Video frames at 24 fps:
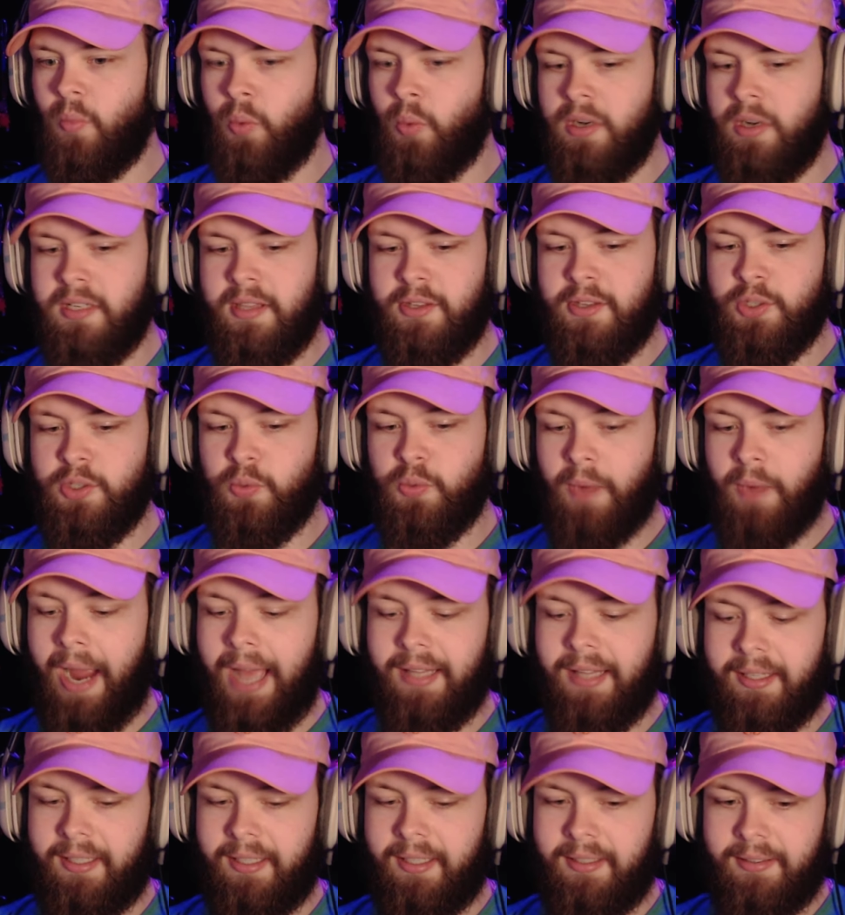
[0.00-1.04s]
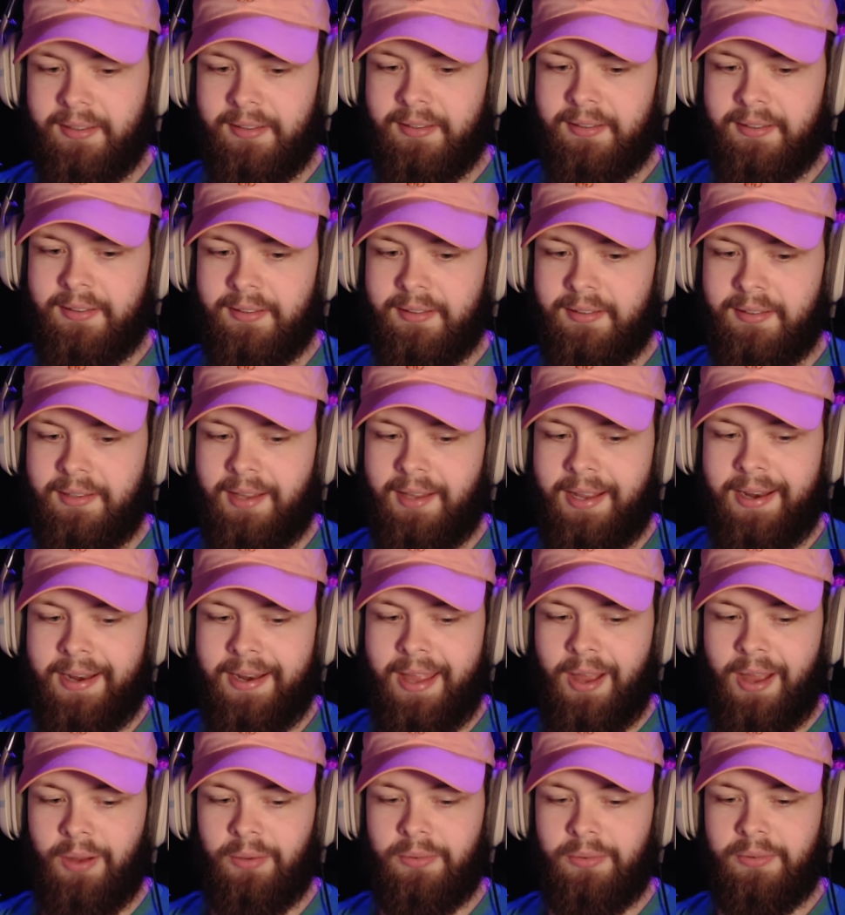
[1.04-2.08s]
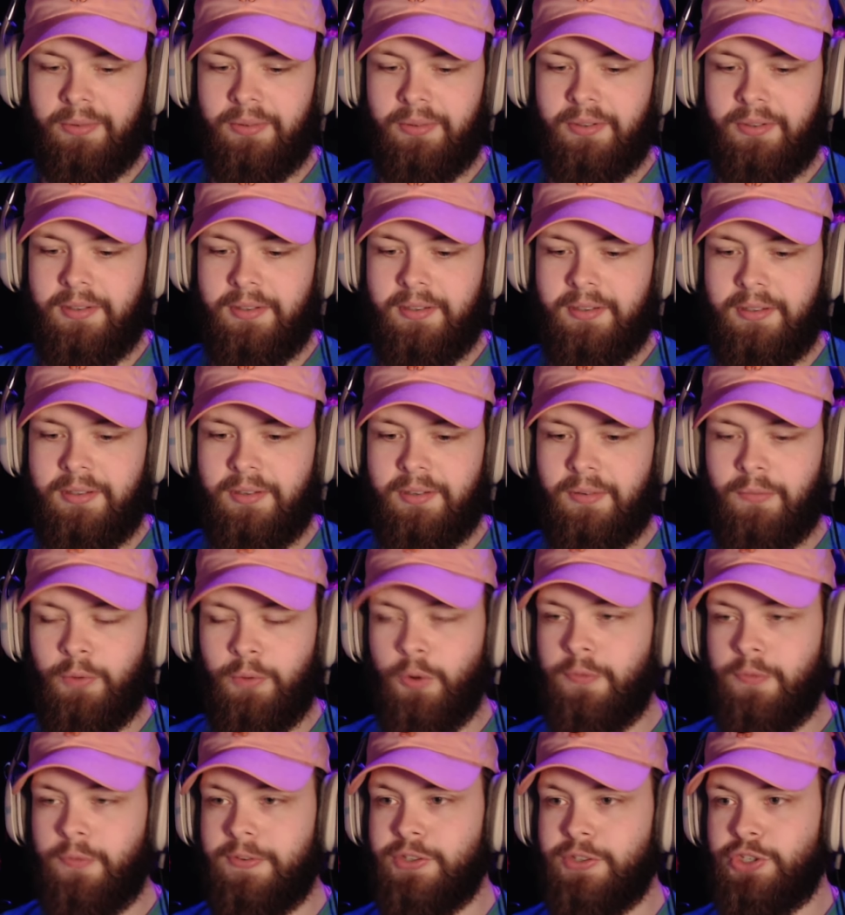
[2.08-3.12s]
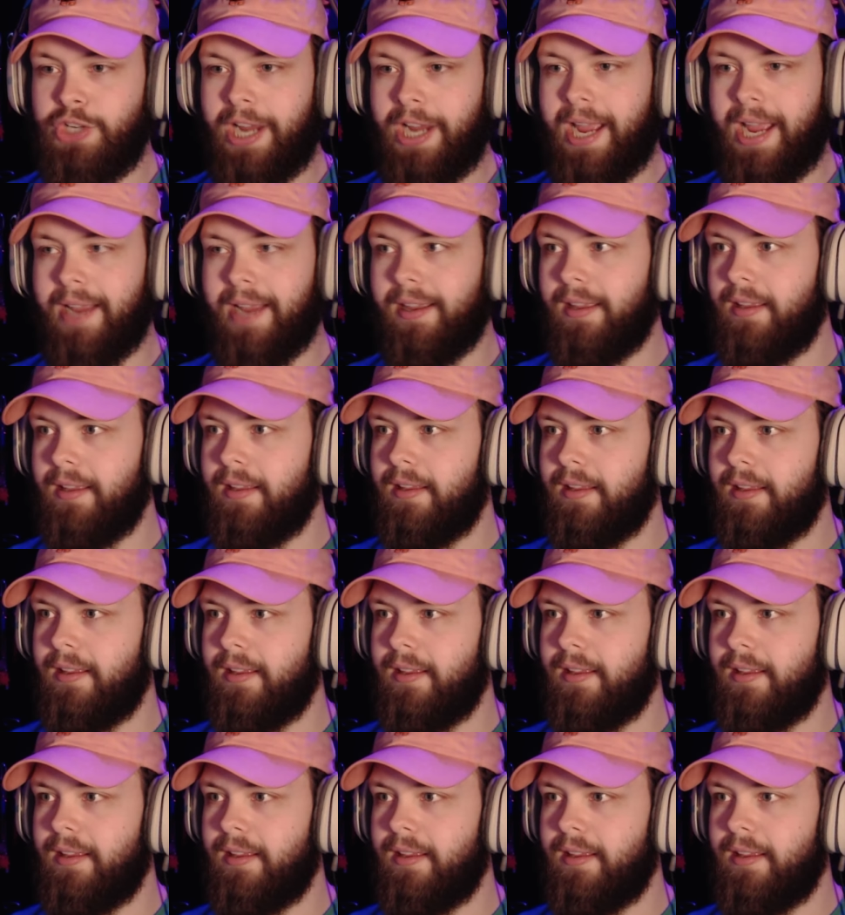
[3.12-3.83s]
went to this rally, and now Rufus Jack